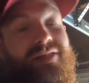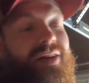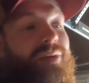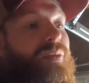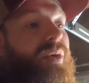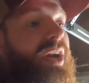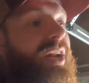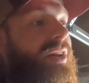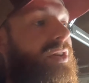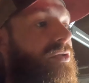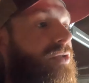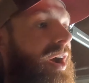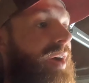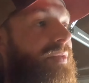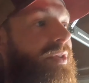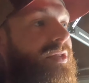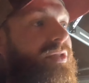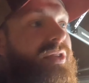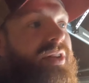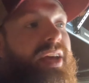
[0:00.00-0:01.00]
I'm ready to drive
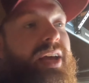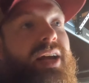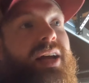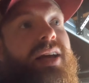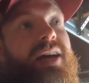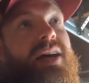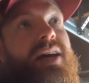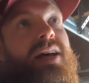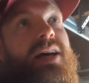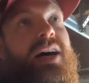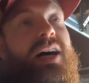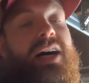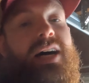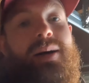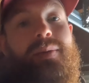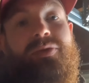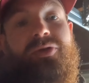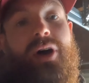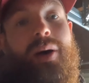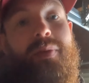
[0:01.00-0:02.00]
this thing. So I'm